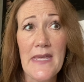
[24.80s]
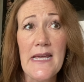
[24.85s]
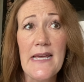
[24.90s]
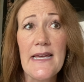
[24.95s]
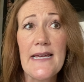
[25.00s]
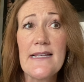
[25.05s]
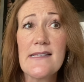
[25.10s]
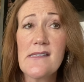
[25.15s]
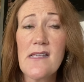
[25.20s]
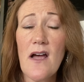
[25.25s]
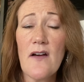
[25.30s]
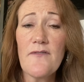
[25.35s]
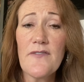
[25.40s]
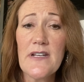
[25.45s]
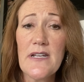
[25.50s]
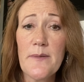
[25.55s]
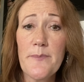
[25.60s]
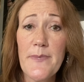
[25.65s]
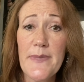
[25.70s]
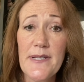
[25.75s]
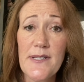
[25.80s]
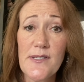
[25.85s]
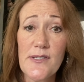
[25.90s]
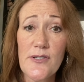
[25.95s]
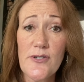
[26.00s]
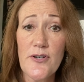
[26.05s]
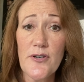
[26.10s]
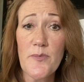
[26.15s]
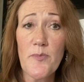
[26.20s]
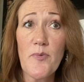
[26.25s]
It is often
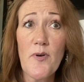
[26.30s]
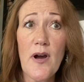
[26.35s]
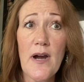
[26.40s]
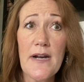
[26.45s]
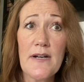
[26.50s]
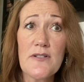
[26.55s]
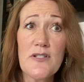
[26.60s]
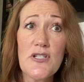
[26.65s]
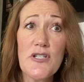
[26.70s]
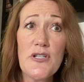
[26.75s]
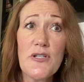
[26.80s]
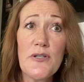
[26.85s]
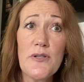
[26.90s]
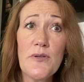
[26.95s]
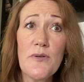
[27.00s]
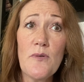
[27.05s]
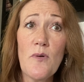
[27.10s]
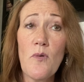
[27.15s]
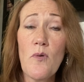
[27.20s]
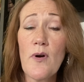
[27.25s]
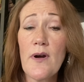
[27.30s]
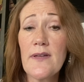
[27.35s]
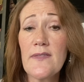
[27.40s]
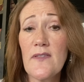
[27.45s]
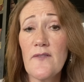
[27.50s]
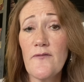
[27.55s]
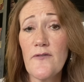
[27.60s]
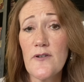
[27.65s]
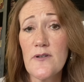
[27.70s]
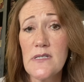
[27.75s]
administered prior to or at the
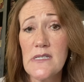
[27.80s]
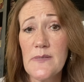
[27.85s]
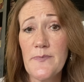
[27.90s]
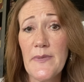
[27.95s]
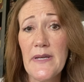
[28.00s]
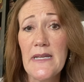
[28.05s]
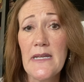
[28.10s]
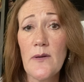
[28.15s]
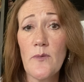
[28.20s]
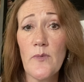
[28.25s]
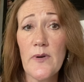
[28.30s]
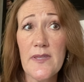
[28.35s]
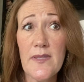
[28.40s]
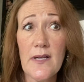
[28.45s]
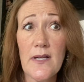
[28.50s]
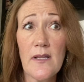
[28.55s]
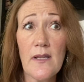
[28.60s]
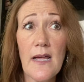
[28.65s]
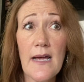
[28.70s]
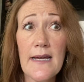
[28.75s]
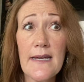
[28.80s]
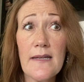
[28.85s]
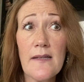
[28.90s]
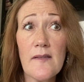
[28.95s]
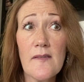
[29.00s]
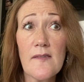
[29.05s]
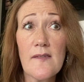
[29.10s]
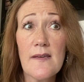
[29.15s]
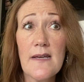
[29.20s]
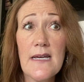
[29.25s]
first meeting with a
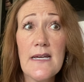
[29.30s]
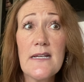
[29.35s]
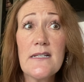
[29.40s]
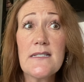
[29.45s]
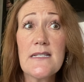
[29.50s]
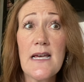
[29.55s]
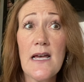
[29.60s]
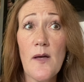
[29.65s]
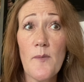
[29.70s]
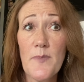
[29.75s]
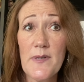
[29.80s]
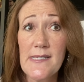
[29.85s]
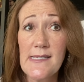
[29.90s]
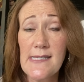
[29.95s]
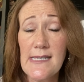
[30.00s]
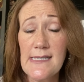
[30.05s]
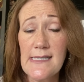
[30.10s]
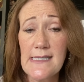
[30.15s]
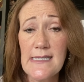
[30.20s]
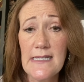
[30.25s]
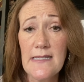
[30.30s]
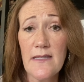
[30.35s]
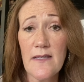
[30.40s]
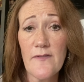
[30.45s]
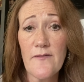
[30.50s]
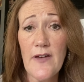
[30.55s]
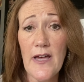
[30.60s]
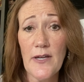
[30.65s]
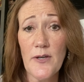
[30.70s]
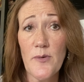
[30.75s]
client to help assist in the
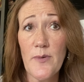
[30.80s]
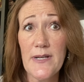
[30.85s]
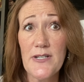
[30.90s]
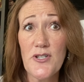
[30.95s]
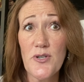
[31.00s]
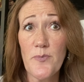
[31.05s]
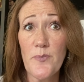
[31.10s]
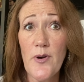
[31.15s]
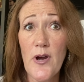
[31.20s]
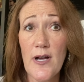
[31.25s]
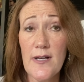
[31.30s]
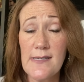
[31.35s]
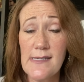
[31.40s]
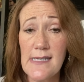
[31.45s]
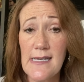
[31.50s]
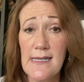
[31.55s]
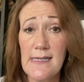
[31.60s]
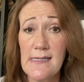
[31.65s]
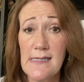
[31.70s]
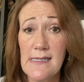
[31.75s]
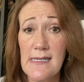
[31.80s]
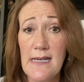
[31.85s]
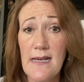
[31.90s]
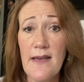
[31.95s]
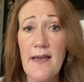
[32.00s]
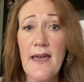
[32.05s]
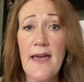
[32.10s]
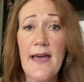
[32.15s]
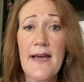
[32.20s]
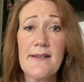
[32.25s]
evaluation process,
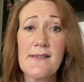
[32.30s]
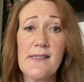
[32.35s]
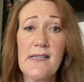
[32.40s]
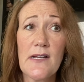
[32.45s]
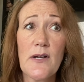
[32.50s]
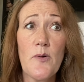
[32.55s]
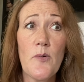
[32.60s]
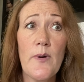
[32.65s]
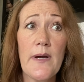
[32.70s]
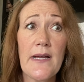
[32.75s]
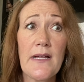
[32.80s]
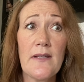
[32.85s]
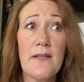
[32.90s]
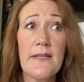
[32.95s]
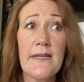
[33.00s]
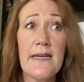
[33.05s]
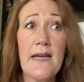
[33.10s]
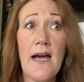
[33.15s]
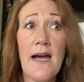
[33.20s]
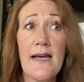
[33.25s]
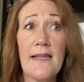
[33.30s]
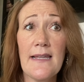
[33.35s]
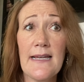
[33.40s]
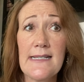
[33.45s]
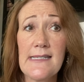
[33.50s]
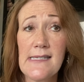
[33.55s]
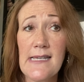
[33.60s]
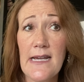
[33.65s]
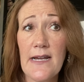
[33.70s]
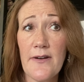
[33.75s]
as it quickly
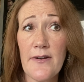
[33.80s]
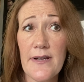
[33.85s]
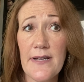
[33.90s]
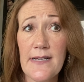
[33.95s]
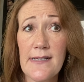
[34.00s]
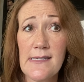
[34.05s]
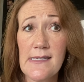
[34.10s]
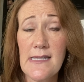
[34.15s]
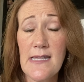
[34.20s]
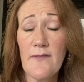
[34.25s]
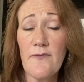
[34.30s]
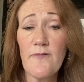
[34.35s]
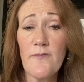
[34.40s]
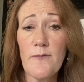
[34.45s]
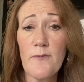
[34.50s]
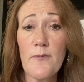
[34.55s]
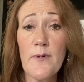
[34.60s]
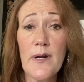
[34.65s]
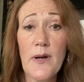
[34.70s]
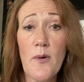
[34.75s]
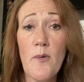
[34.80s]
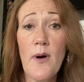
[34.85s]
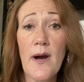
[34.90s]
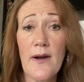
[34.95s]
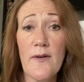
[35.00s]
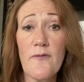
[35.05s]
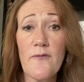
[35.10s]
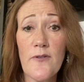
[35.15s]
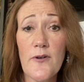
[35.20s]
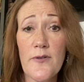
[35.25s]
highlights areas that
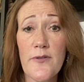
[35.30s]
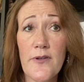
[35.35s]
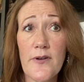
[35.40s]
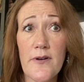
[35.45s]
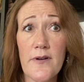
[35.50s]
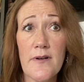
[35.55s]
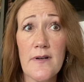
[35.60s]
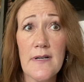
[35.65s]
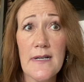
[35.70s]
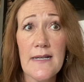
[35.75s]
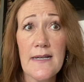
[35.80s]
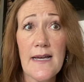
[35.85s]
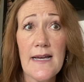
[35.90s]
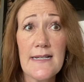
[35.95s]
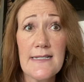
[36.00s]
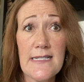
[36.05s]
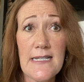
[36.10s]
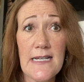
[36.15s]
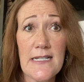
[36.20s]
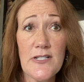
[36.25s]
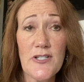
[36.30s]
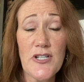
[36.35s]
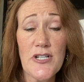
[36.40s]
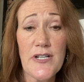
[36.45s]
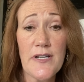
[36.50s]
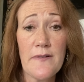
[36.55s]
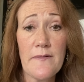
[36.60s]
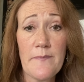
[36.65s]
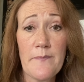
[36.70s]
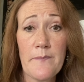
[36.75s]
require further attention.